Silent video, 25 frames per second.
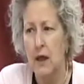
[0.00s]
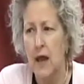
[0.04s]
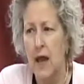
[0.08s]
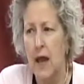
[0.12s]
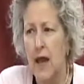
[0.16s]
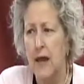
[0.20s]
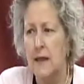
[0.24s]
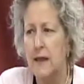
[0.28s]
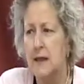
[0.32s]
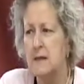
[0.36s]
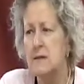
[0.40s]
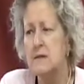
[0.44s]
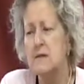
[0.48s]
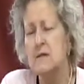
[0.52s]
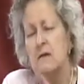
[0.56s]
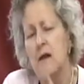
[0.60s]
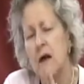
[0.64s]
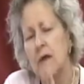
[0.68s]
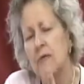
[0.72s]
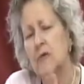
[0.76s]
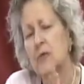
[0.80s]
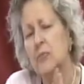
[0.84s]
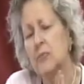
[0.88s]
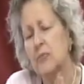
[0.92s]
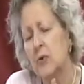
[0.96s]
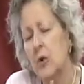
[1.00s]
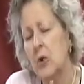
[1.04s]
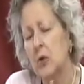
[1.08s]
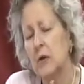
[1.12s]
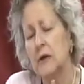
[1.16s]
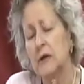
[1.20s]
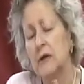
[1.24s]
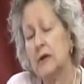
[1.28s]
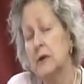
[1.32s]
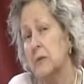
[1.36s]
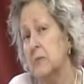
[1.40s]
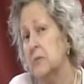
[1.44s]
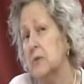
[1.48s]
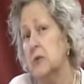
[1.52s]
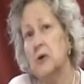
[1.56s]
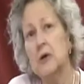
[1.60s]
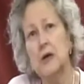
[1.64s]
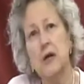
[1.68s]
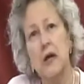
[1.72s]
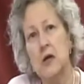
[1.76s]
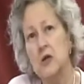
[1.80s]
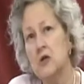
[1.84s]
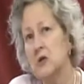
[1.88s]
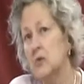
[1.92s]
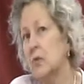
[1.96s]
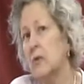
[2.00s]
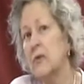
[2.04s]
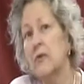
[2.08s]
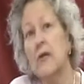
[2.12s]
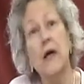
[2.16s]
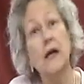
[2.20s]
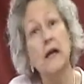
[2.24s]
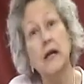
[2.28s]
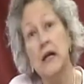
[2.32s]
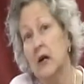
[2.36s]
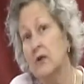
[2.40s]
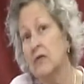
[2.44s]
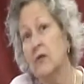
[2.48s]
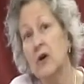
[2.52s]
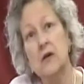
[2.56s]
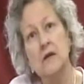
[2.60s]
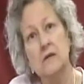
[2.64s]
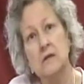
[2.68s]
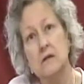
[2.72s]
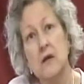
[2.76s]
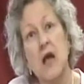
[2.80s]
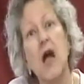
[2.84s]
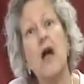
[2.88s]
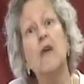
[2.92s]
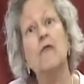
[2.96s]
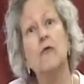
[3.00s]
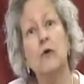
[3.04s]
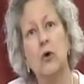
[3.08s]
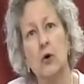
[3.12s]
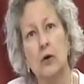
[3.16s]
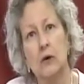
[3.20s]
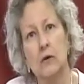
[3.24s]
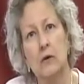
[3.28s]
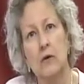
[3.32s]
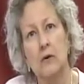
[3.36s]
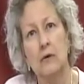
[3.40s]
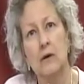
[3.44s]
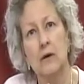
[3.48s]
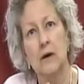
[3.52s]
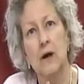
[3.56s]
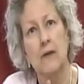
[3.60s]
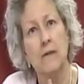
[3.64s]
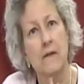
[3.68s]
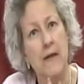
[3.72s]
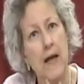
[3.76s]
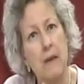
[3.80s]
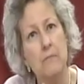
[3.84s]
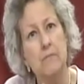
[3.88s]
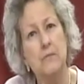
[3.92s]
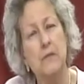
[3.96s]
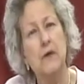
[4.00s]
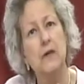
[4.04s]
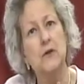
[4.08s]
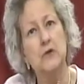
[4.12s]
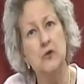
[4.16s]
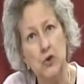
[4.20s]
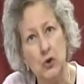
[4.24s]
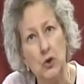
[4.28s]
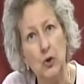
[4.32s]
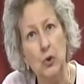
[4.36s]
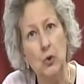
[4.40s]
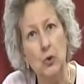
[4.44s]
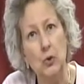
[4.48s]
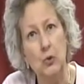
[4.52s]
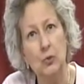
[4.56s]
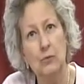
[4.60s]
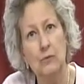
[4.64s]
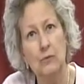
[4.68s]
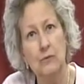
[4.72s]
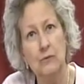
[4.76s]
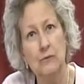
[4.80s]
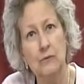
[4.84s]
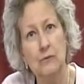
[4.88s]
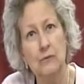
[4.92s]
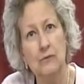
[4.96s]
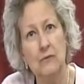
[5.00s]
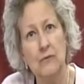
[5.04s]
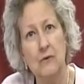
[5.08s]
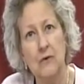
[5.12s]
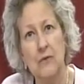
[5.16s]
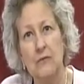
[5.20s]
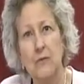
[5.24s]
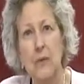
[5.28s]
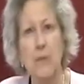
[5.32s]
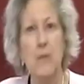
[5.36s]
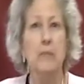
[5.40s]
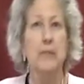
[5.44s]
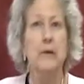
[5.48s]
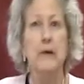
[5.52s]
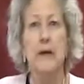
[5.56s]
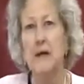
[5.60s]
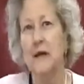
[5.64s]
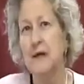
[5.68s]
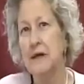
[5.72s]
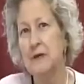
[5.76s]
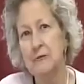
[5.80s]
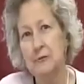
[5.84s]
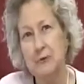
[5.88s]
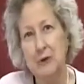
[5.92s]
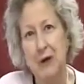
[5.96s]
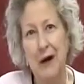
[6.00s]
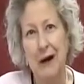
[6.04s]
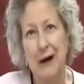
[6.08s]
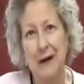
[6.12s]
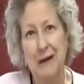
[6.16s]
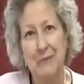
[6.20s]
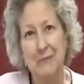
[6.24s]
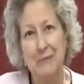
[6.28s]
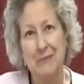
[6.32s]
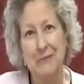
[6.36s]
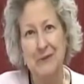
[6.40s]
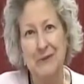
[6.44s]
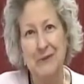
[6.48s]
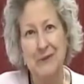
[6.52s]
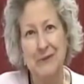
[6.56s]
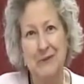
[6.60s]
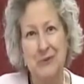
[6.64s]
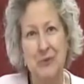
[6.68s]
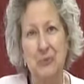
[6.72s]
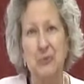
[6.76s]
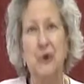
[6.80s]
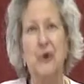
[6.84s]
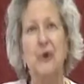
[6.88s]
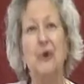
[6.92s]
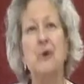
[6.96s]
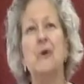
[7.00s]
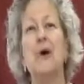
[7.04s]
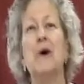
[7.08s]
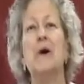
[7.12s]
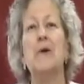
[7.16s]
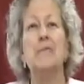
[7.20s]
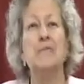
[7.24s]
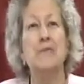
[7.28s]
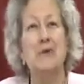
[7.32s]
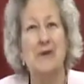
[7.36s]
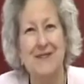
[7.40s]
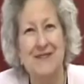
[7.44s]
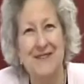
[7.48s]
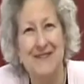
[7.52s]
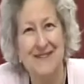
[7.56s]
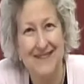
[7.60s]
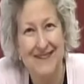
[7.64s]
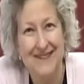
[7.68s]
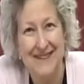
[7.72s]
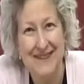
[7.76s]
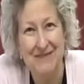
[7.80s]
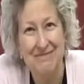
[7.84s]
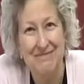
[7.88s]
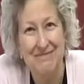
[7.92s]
and has never broken communication with any of us, ever. And that means you, from the beginning of time to where you are in present time.